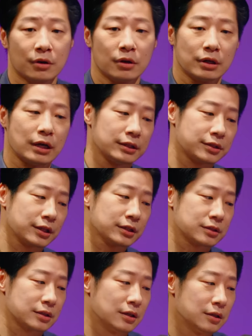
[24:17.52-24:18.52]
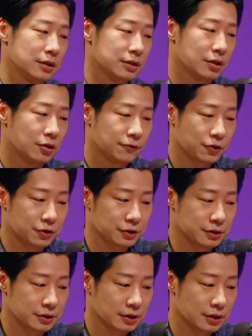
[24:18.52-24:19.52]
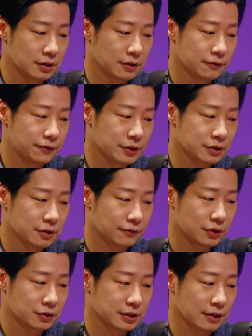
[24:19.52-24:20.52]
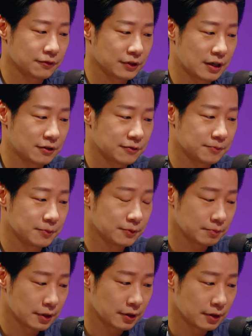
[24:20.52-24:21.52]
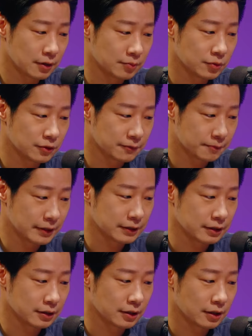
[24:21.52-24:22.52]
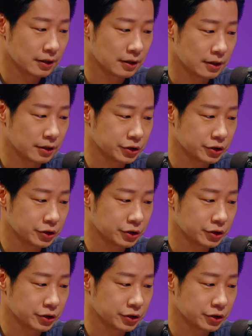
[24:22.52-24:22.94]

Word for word: Yeah, I think, uh, of course, uh, first of all, Sunflower uh, Movement uh,